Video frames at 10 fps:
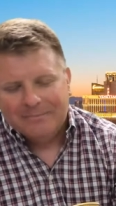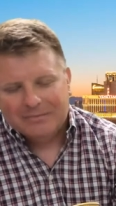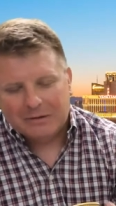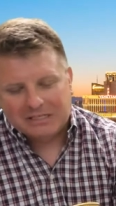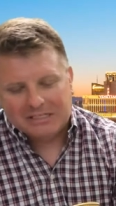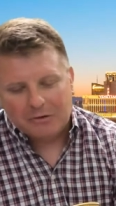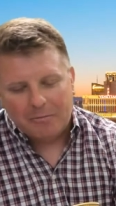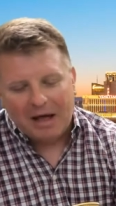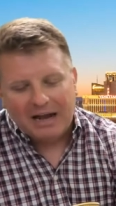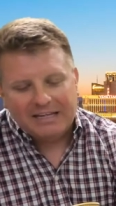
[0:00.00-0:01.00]
And I was listening to
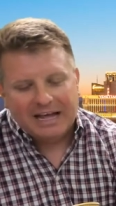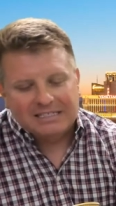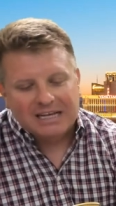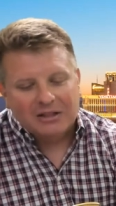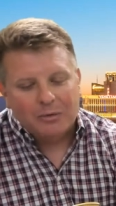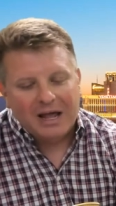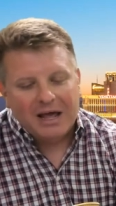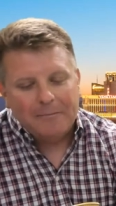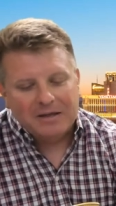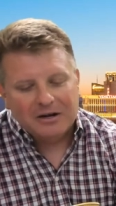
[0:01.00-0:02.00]
a podcast on the
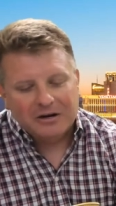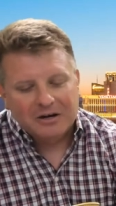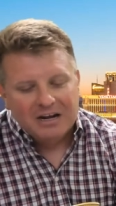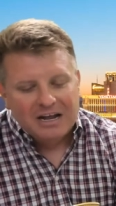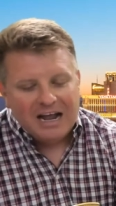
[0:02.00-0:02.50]
way up here,